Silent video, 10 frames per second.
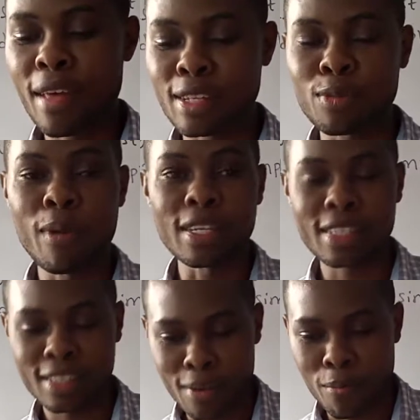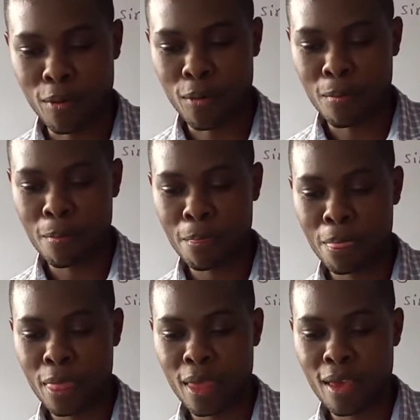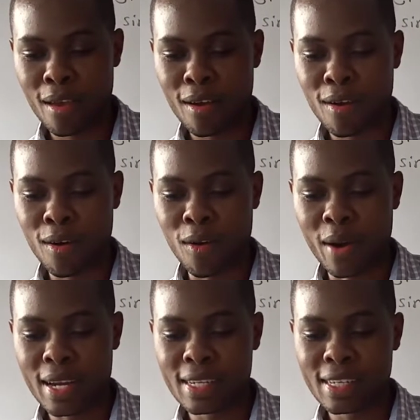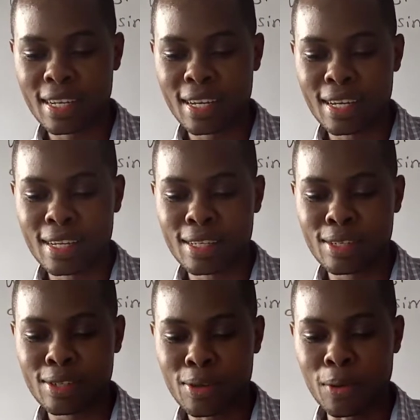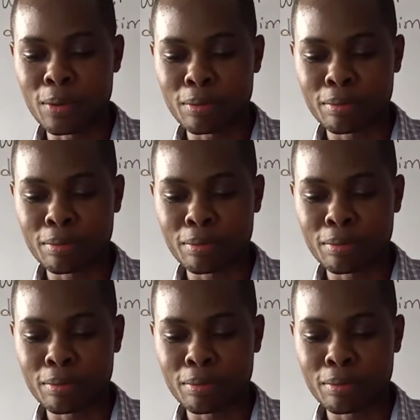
That's past simple. Alright? So,